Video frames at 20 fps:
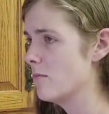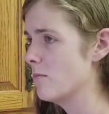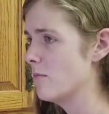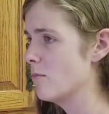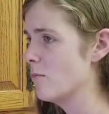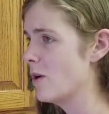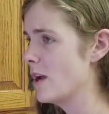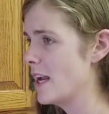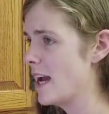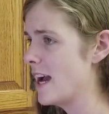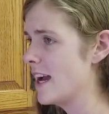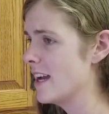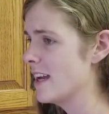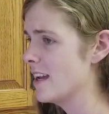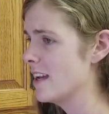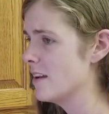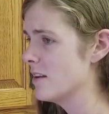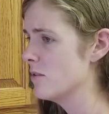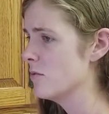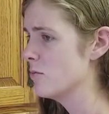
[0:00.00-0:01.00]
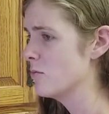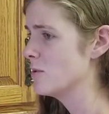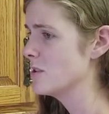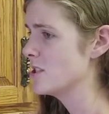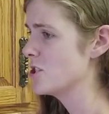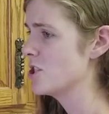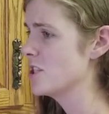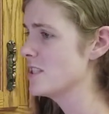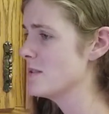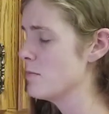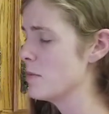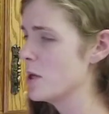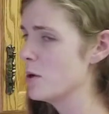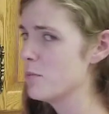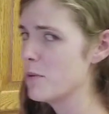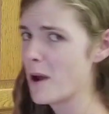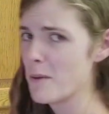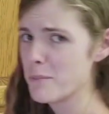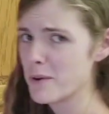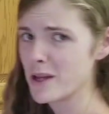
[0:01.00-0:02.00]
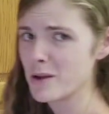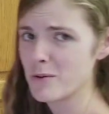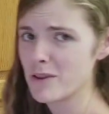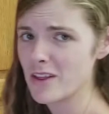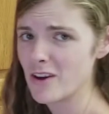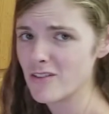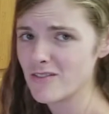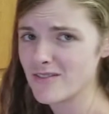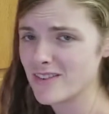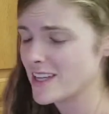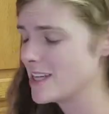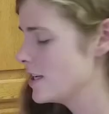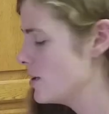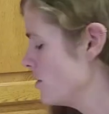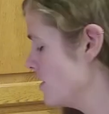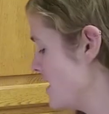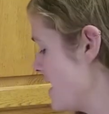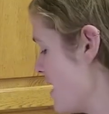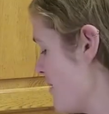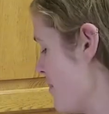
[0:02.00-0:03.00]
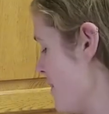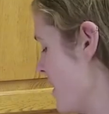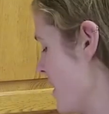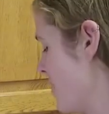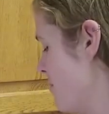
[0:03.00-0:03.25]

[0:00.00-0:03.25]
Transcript: when I was just meal prepping without videotaping,